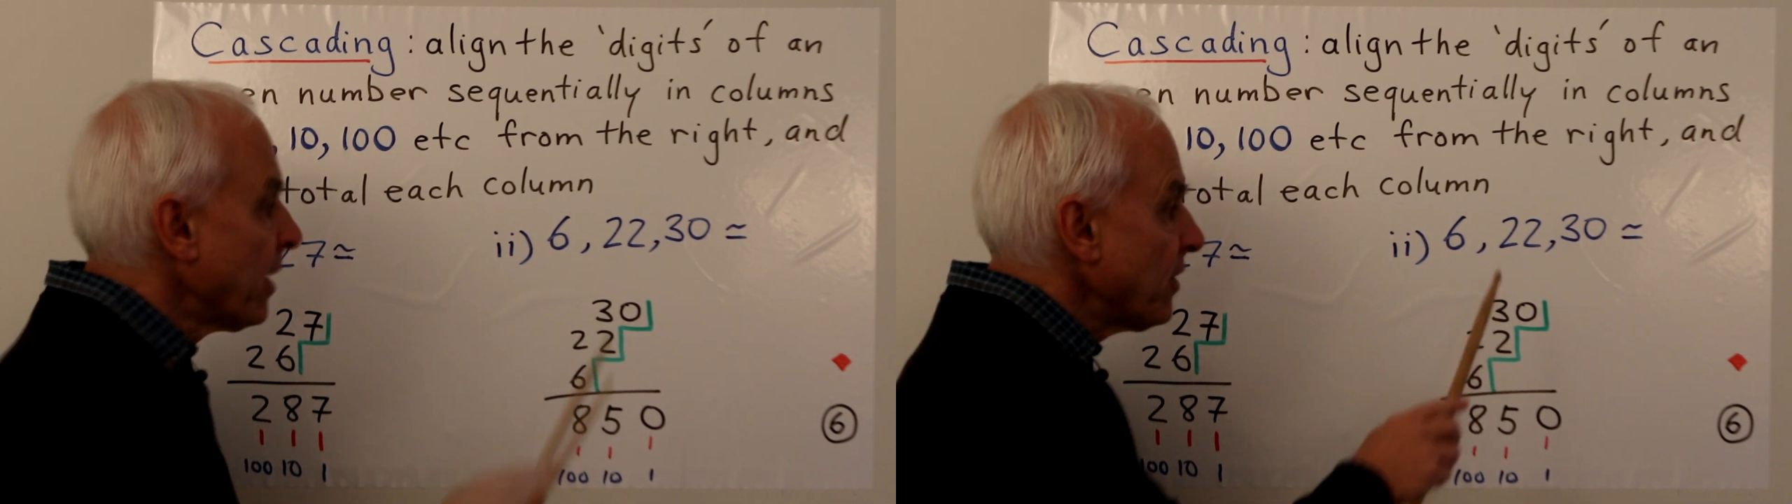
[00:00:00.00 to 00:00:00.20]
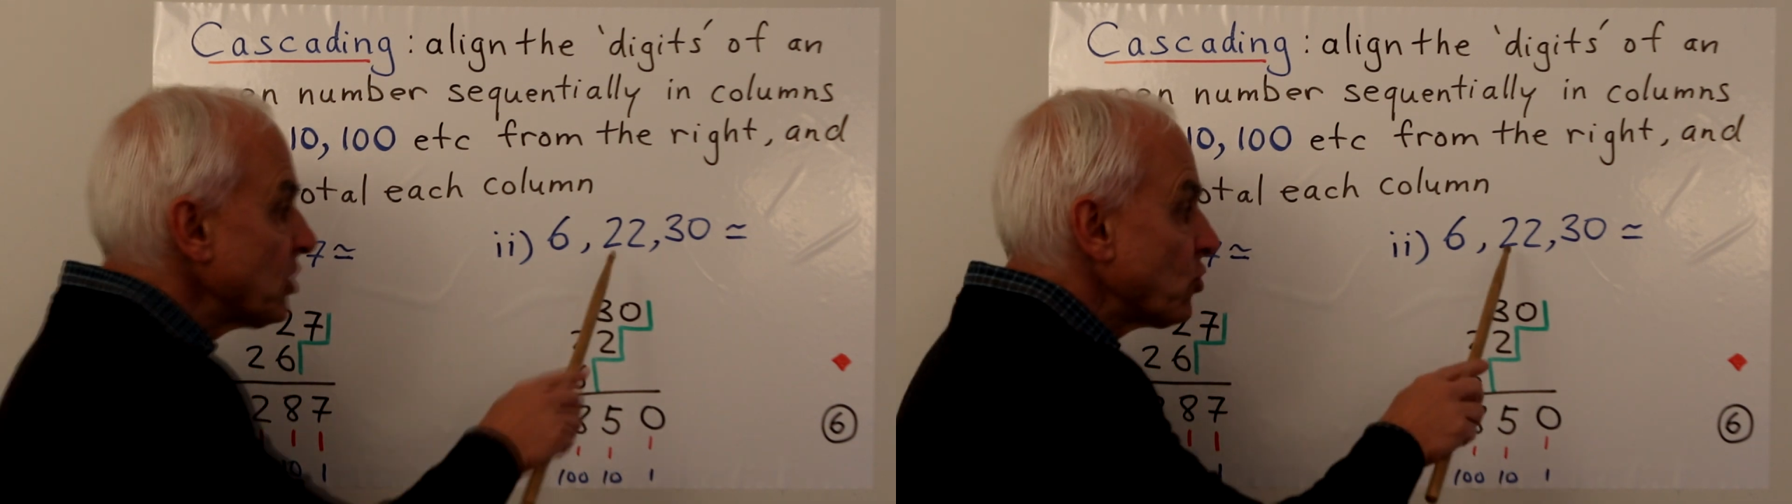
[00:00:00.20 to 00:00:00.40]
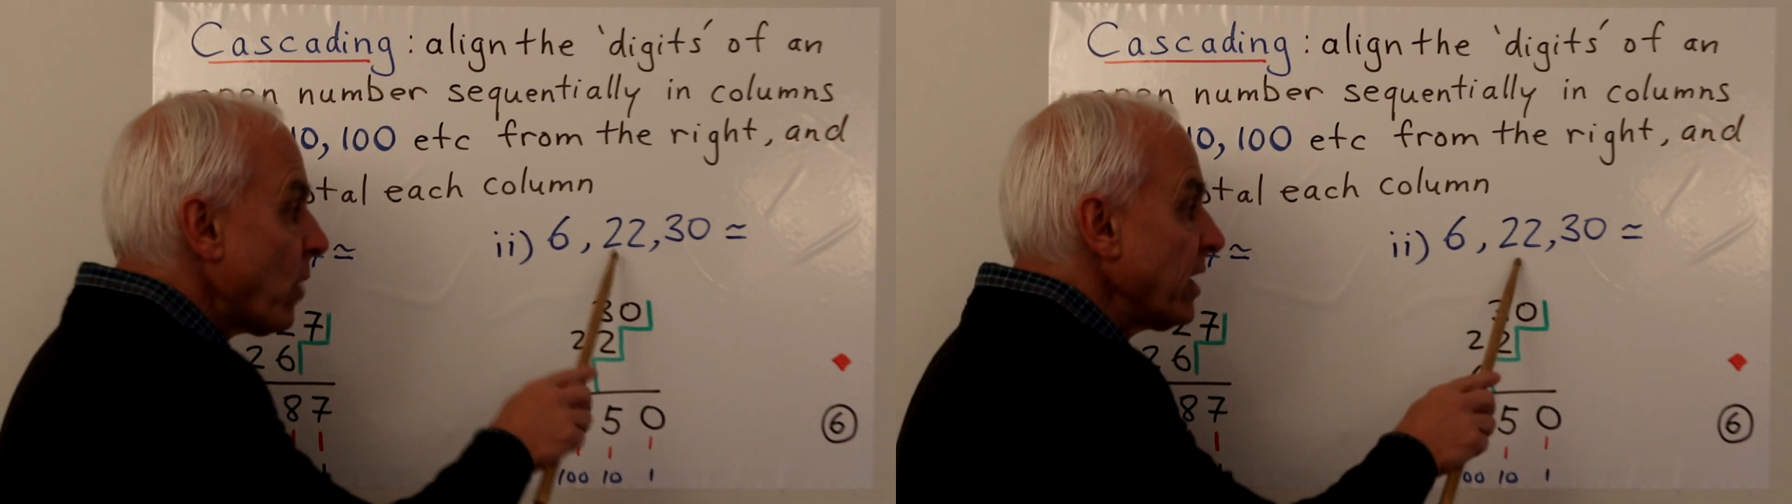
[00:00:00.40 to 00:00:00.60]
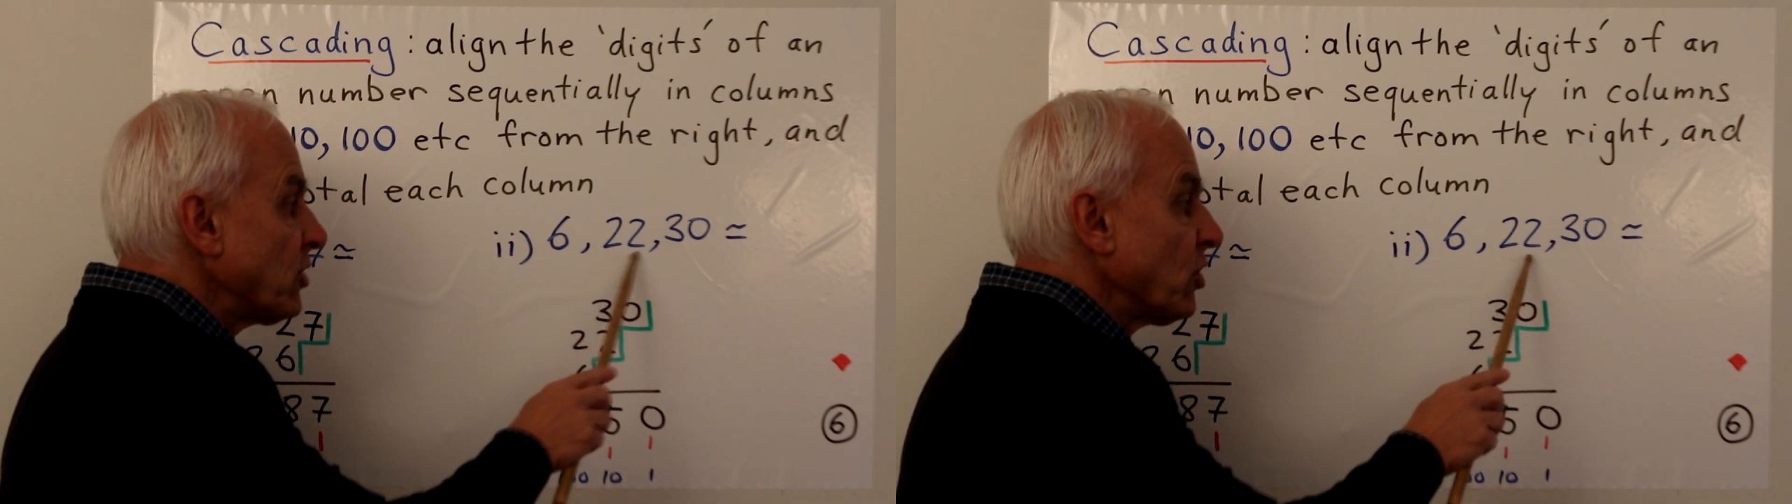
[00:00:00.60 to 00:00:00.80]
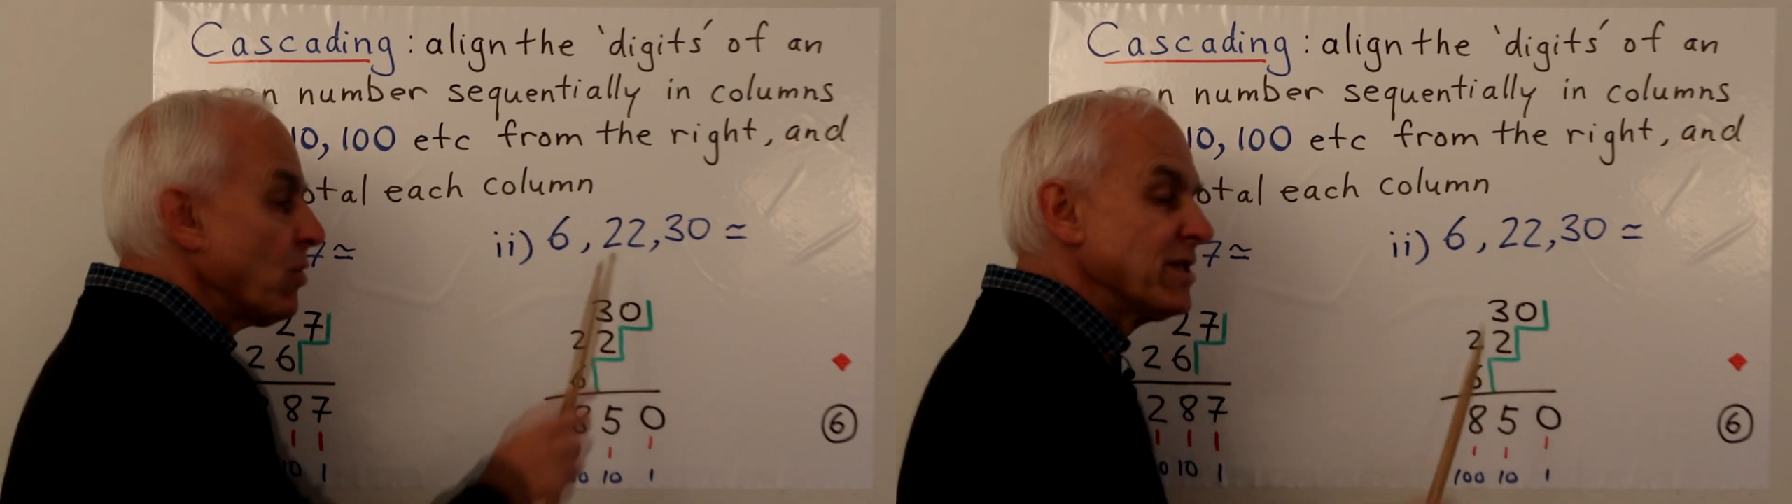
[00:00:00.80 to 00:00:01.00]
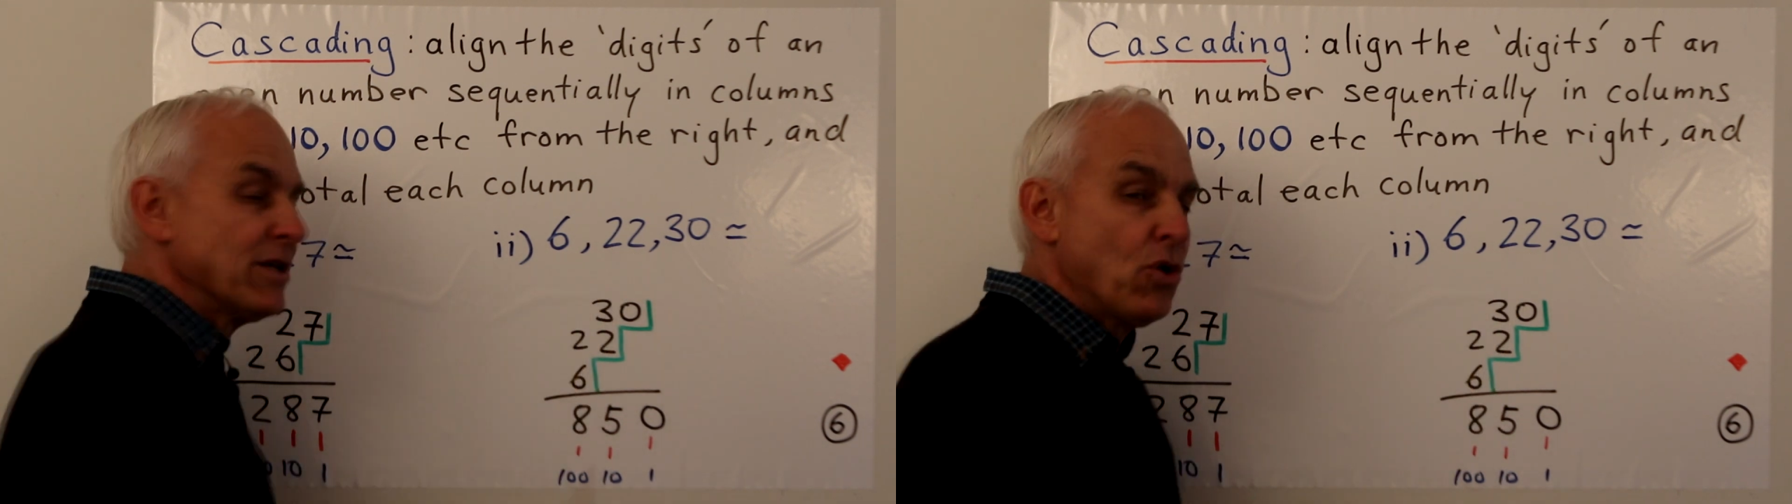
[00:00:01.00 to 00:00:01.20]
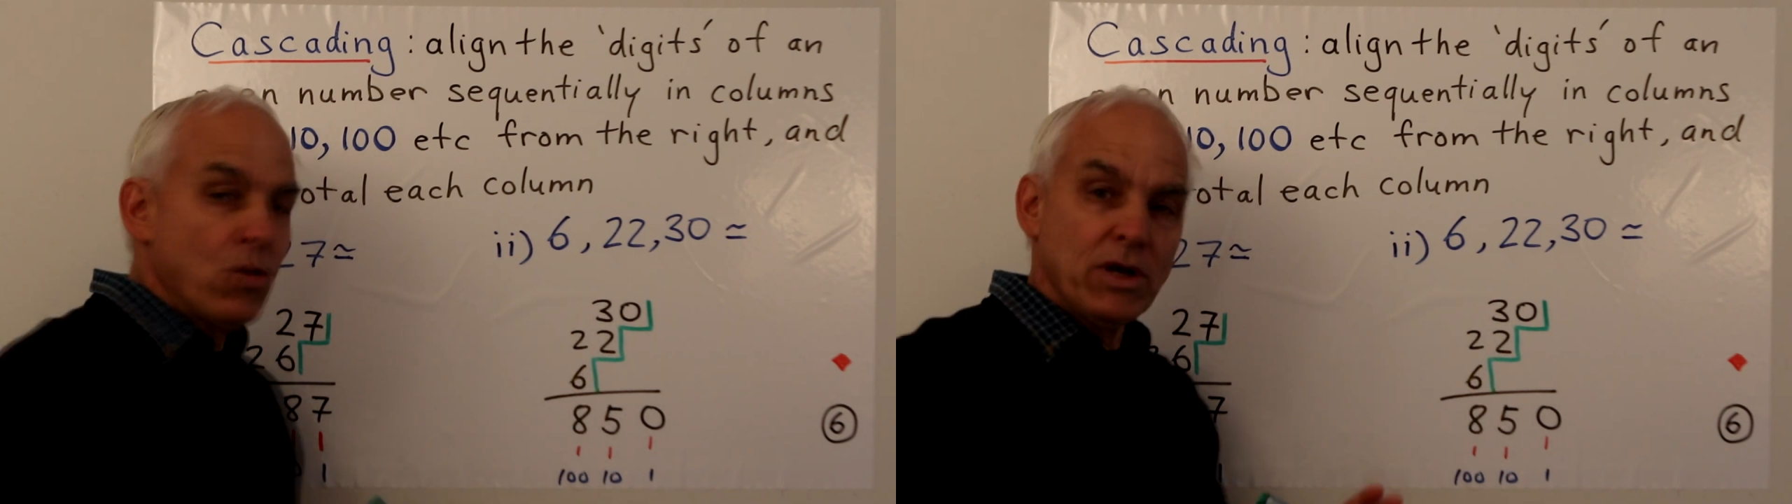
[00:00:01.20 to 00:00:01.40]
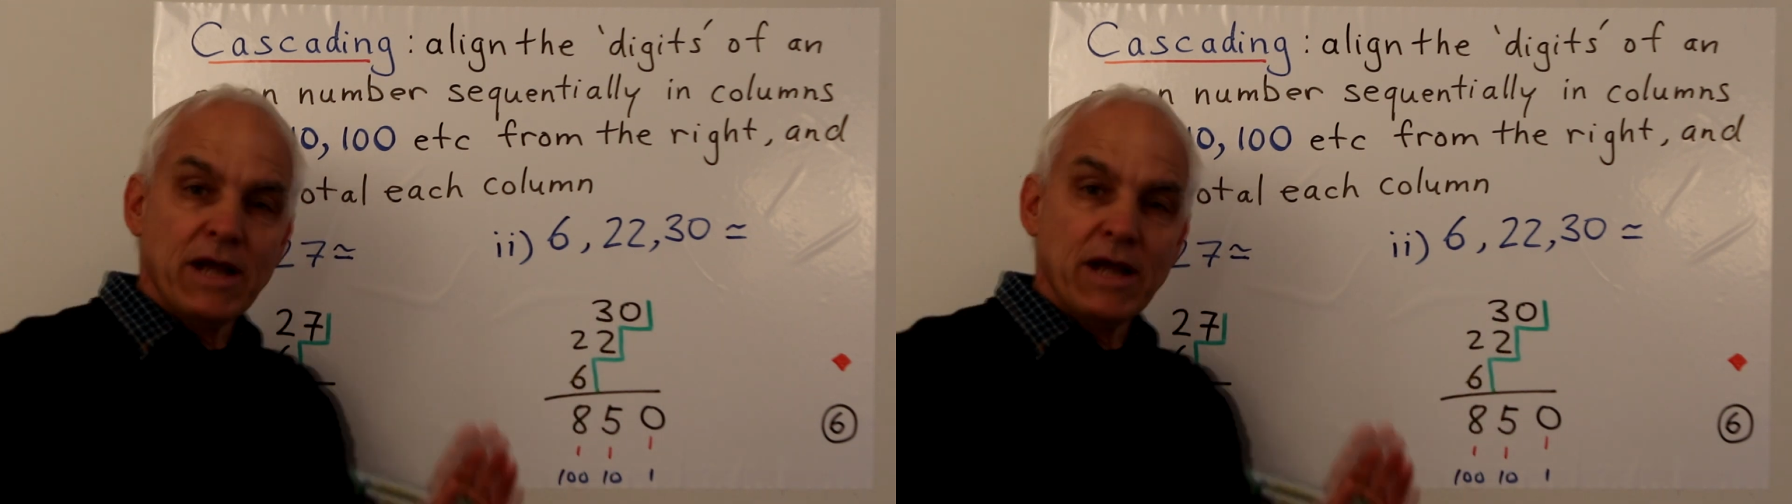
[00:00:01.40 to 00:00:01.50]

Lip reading: This 22 is the total